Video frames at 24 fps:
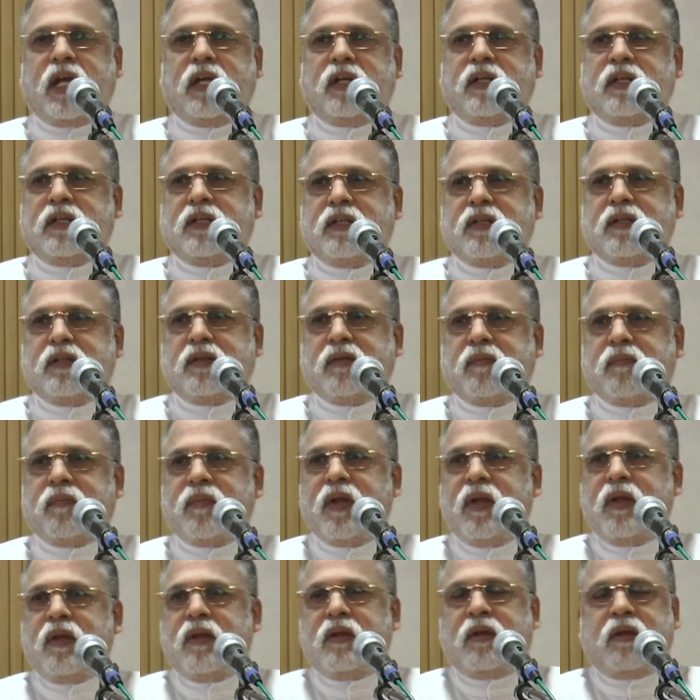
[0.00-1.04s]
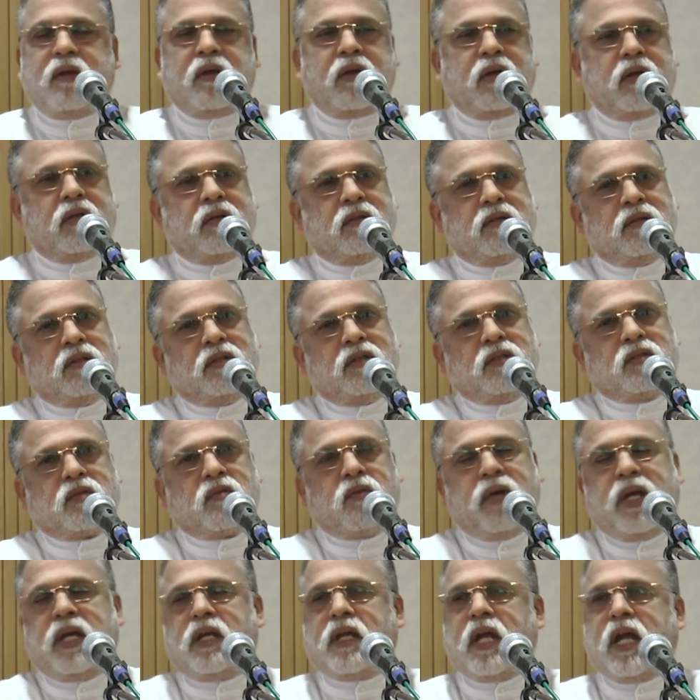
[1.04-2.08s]
and is
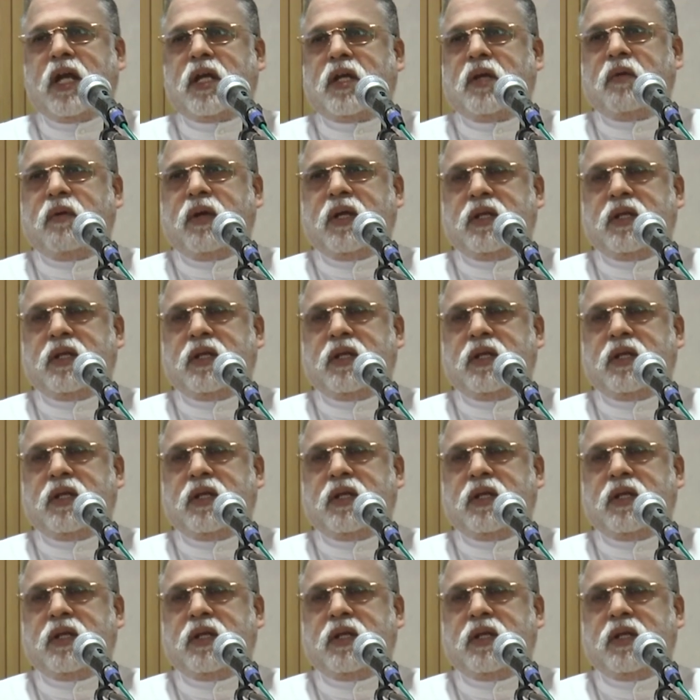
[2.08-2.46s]
quite active